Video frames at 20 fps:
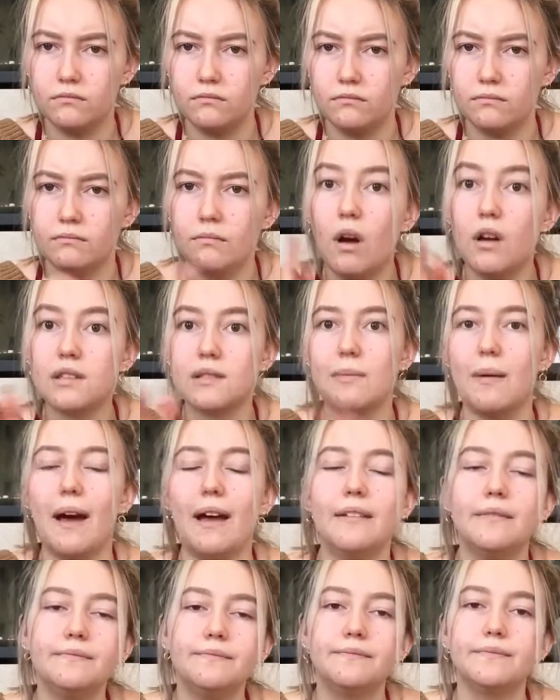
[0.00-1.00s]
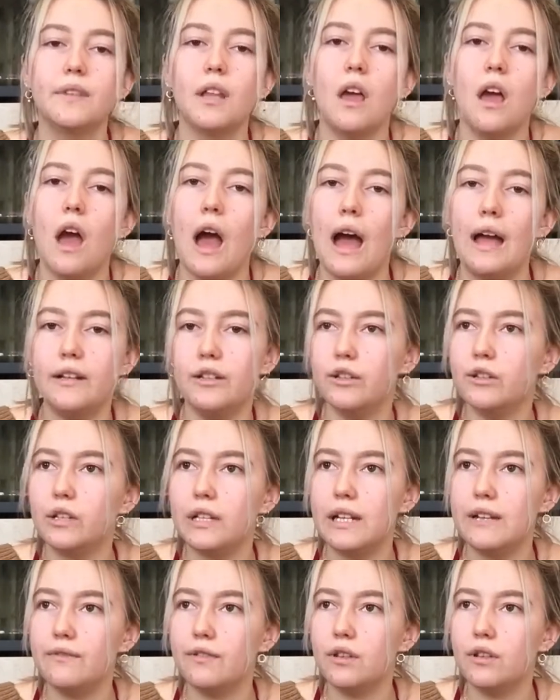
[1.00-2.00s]
marzipan and you can
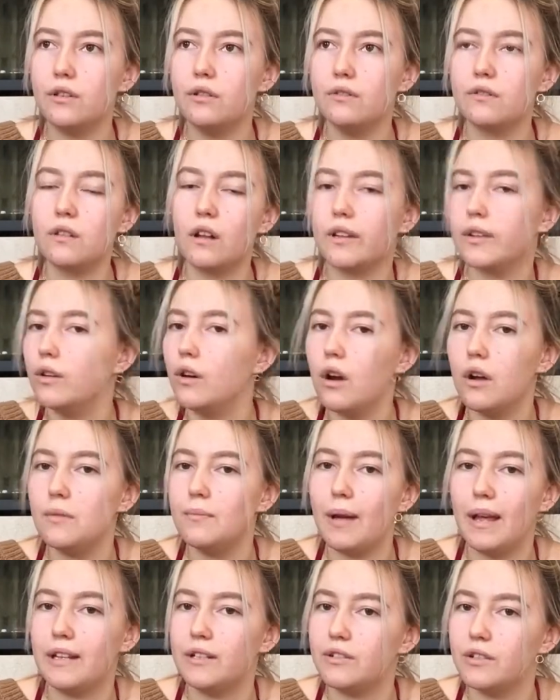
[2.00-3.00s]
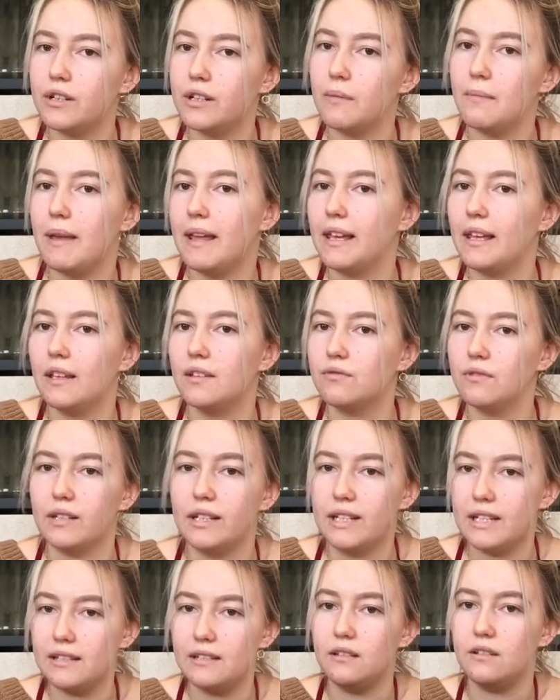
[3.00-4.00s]
either use like your own pastry you can make it, it's
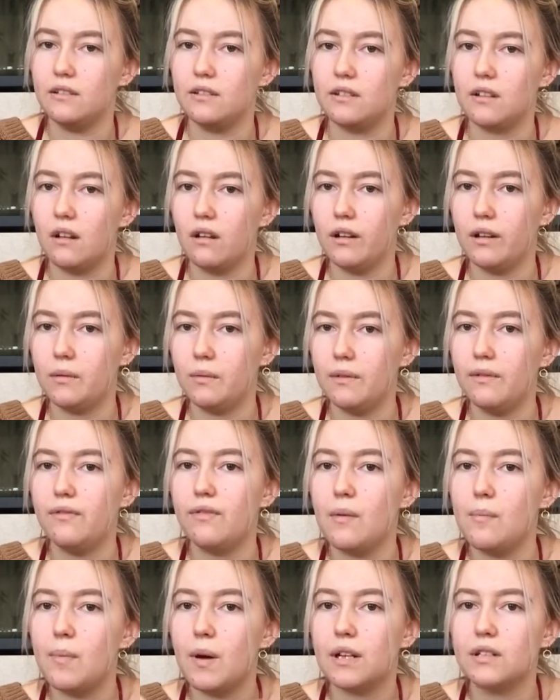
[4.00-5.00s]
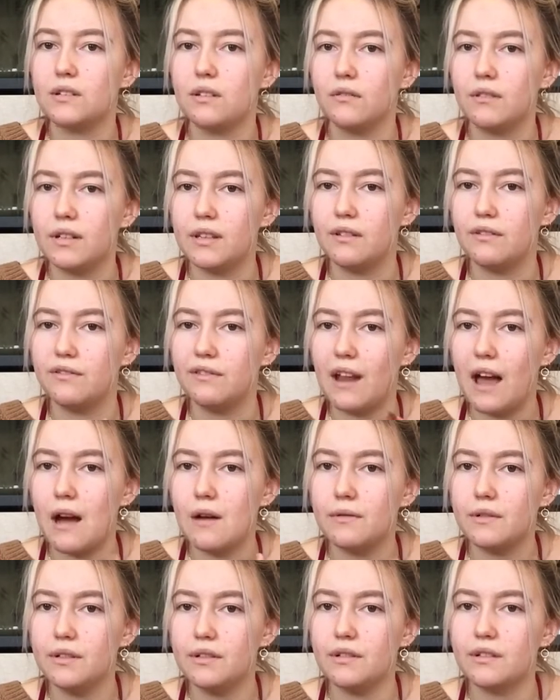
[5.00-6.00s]
really easy just like with the butter and the
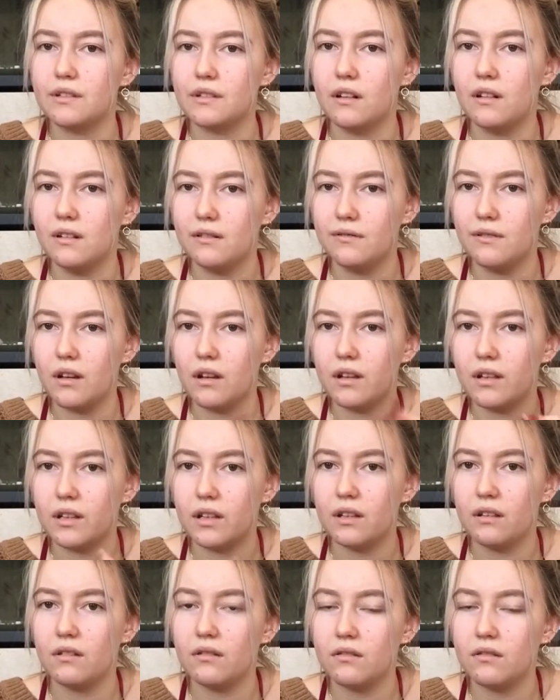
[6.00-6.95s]
flour you just kind of like